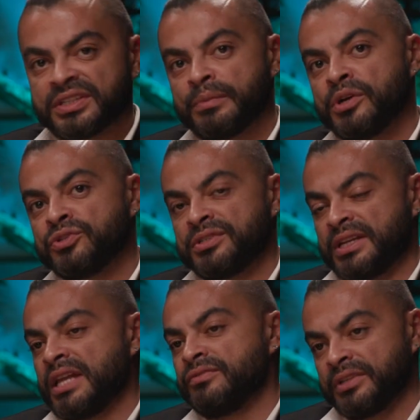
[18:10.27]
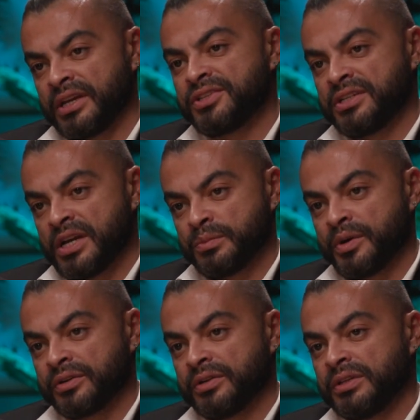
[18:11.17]
I majored in advertising and
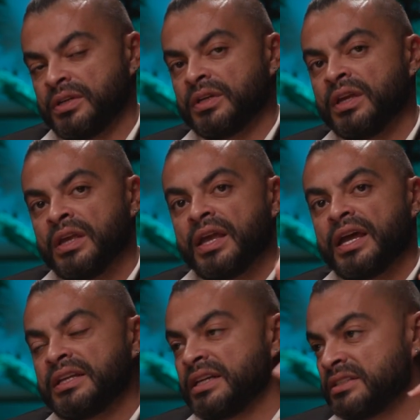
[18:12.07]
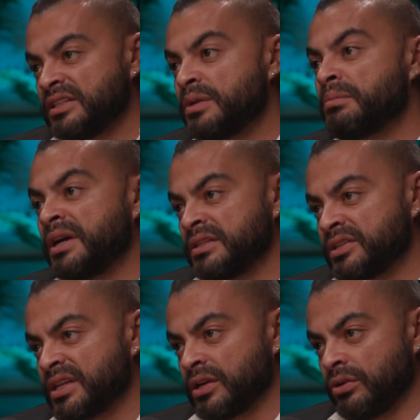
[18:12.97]
marketing. And I did a minor
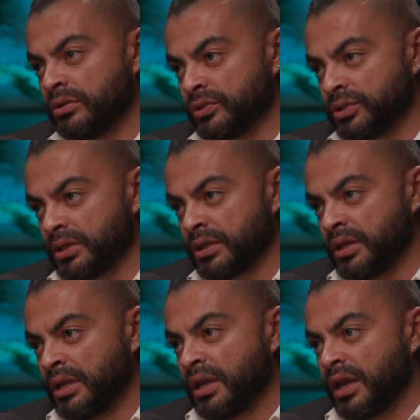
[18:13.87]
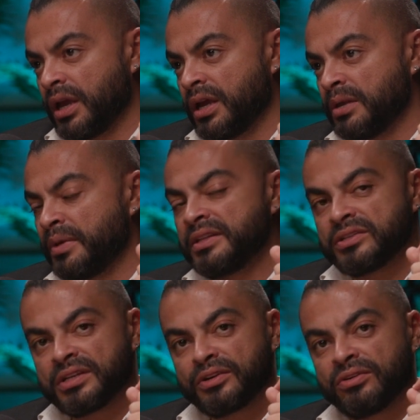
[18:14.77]
psychology. Minor
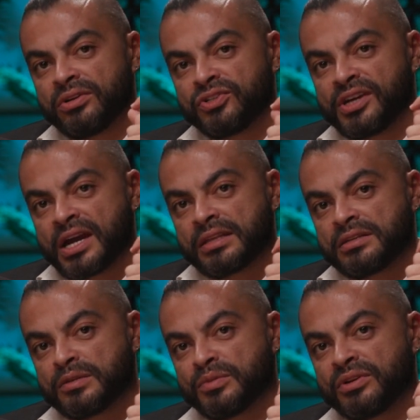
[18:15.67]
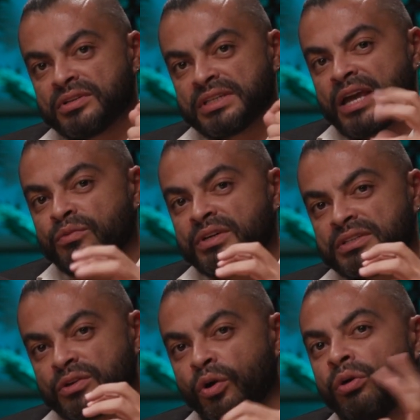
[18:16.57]
psychology, I did it because I
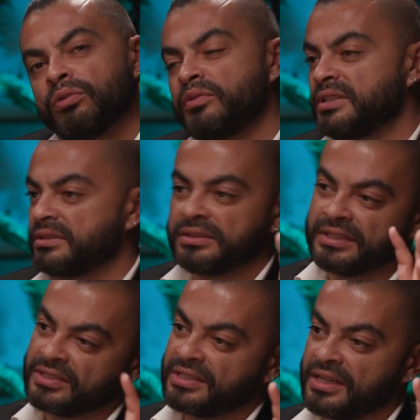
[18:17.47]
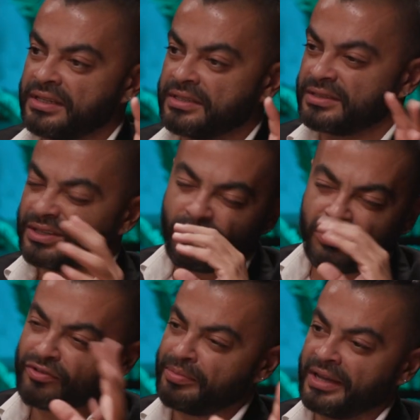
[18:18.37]
was always in sales
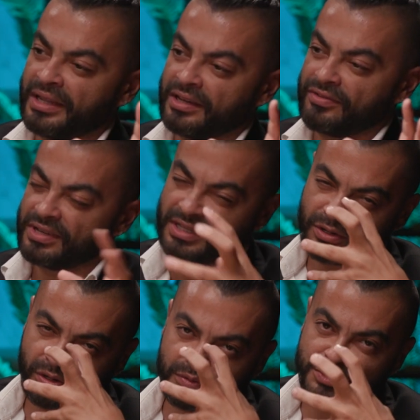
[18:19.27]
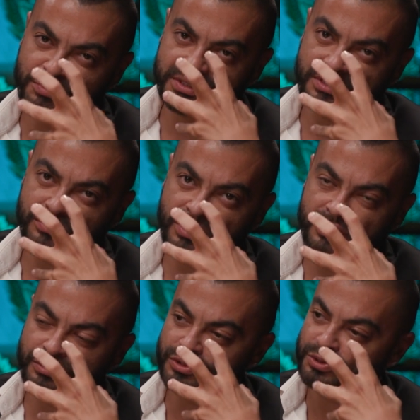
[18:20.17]
all of my life. And I always wanted to
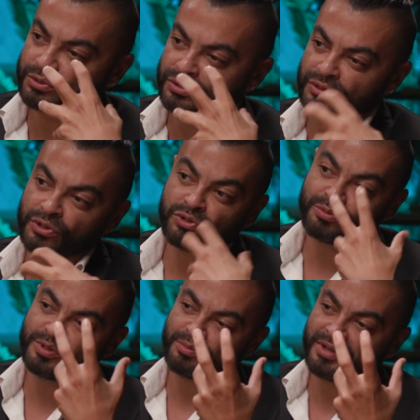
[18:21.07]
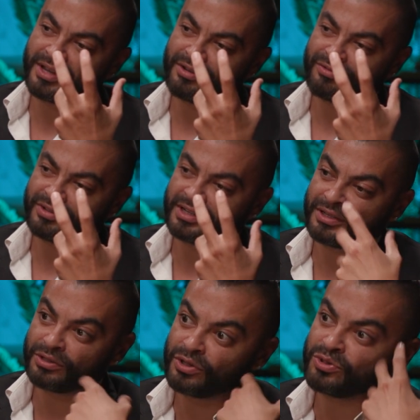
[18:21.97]
understood the human behavior
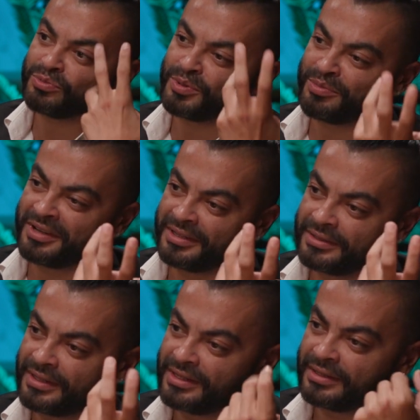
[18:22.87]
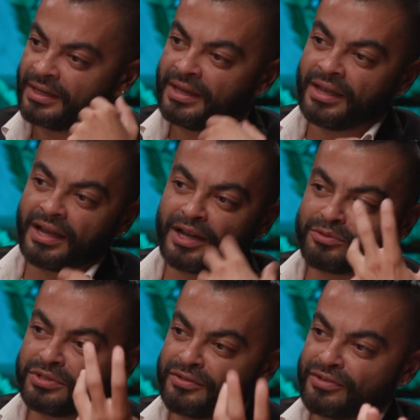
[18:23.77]
and the human mind and how
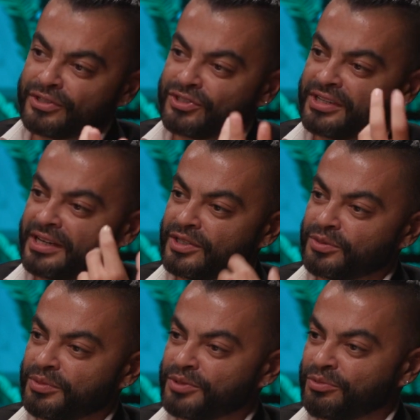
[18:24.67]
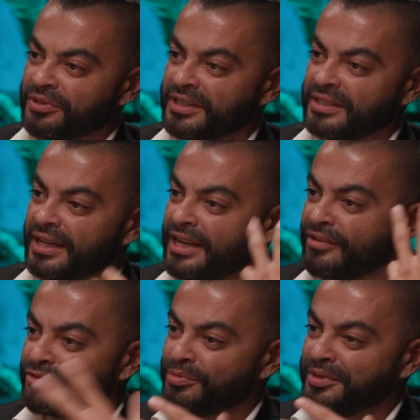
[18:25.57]
to differentiate between a
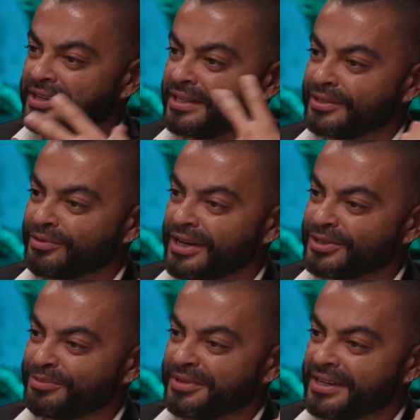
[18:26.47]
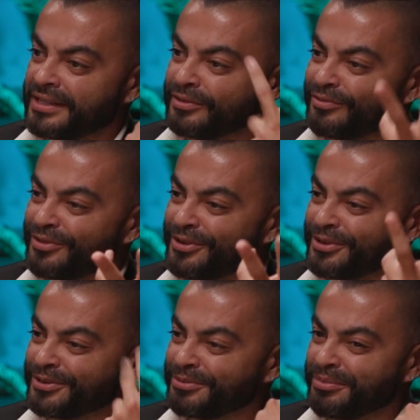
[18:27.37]
left brain, right brain,
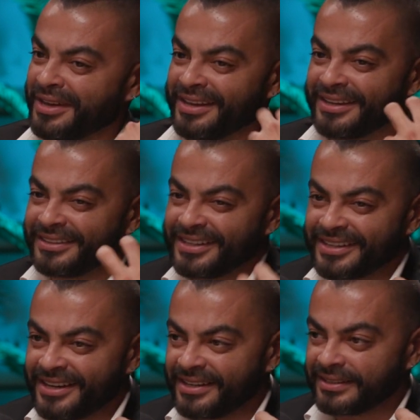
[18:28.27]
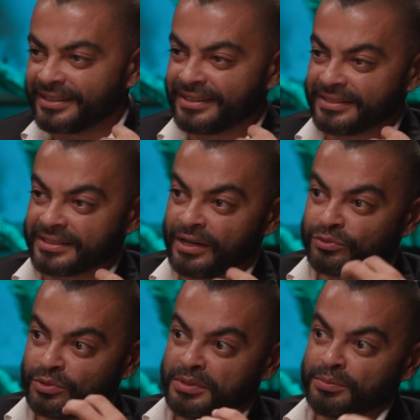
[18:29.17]
front, back, the characters, how
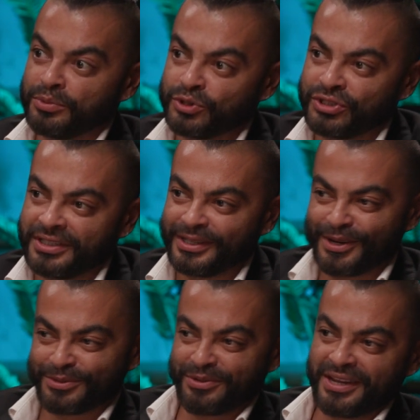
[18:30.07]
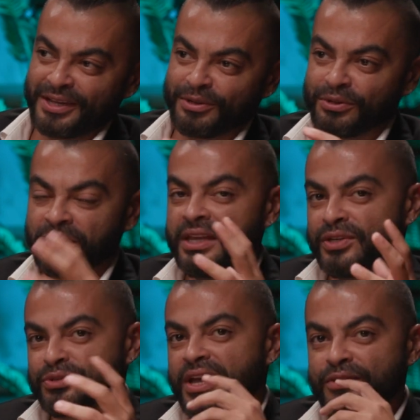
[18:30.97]
to be pushy, how to lay low.
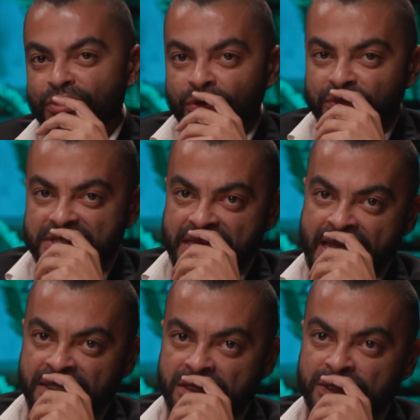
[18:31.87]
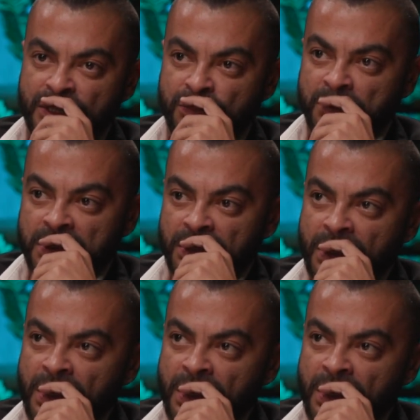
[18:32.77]
So I've always had it in me.